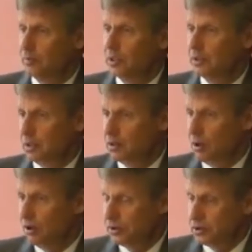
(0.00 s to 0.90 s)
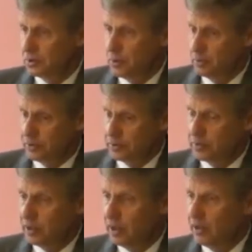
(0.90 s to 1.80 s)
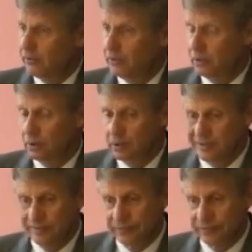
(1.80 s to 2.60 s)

I mean, that it alters people's behavior.